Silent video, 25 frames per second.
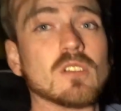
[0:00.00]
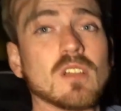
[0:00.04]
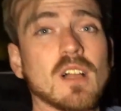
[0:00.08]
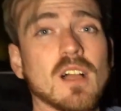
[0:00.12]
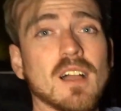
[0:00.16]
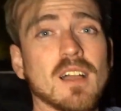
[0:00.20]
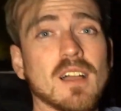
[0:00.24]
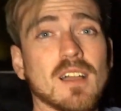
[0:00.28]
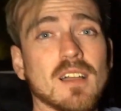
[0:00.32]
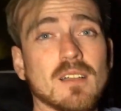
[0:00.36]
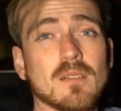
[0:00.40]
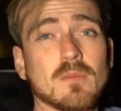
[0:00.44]

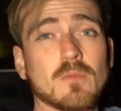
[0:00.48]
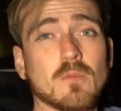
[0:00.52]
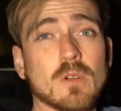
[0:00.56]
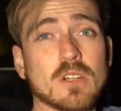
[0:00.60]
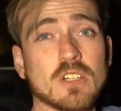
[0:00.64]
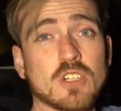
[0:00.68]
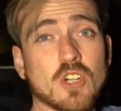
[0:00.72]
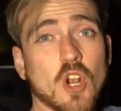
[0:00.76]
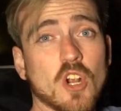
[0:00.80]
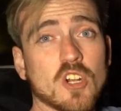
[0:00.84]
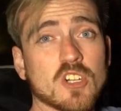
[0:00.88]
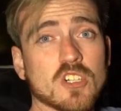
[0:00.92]

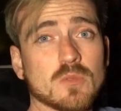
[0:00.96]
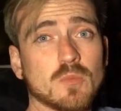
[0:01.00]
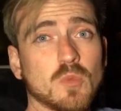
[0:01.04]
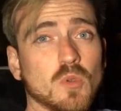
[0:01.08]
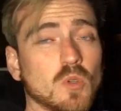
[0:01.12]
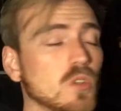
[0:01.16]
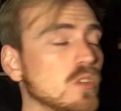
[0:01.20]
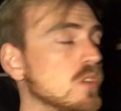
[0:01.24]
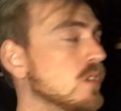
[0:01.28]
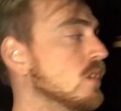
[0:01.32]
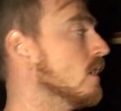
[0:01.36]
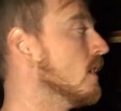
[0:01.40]

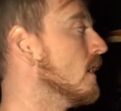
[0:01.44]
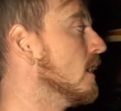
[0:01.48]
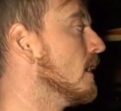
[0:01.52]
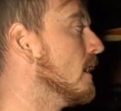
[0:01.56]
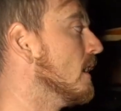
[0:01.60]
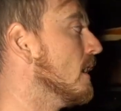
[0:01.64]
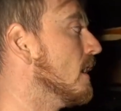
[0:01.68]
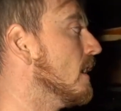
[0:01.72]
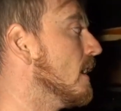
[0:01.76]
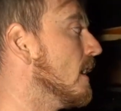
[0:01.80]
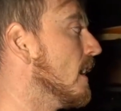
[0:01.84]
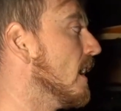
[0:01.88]
rechargeable
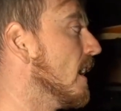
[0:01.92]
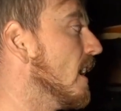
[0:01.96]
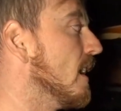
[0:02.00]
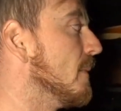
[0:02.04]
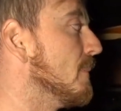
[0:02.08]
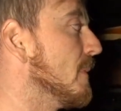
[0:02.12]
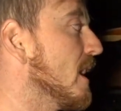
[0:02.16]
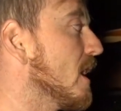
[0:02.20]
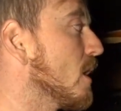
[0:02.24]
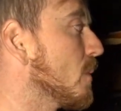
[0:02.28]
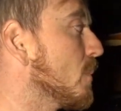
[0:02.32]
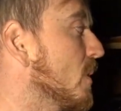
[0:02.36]

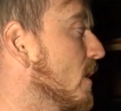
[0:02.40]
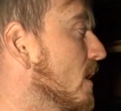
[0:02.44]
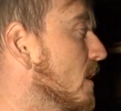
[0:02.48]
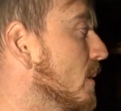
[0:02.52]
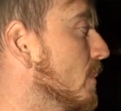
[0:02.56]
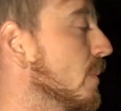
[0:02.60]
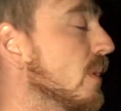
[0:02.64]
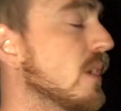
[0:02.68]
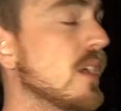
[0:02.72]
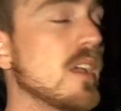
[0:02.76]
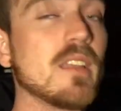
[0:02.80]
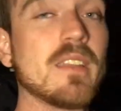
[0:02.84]
air
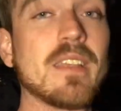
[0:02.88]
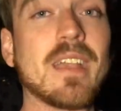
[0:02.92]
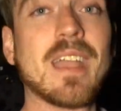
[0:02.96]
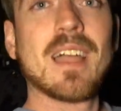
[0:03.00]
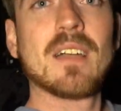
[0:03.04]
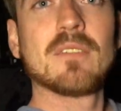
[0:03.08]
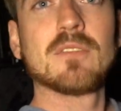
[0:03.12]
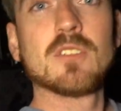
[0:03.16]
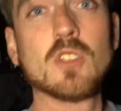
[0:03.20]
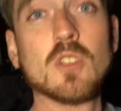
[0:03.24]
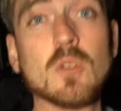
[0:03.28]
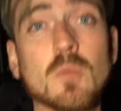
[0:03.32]
pump, and they
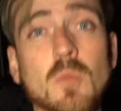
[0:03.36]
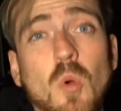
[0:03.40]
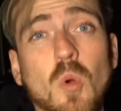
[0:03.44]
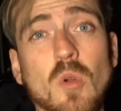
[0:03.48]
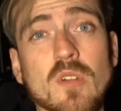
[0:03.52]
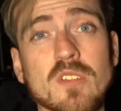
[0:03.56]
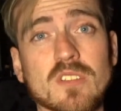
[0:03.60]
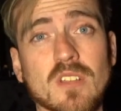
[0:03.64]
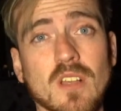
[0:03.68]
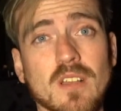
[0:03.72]
have 2 ports